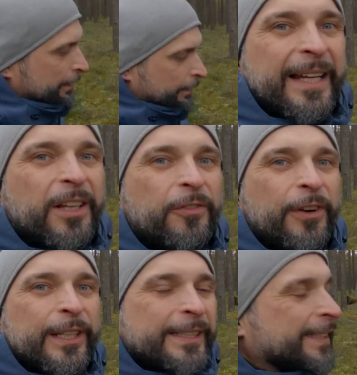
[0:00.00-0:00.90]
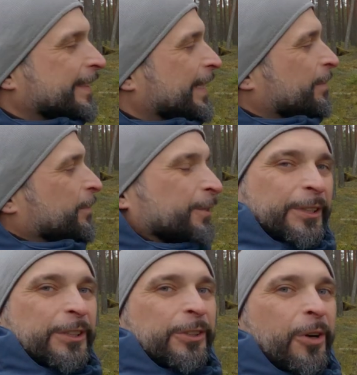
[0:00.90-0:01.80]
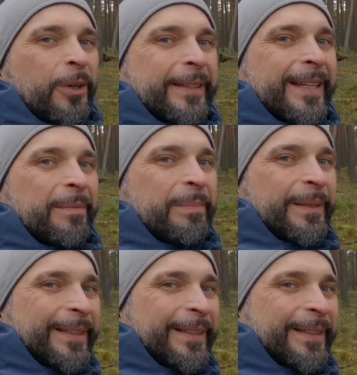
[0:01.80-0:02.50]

Tangle-free system, just roll it up.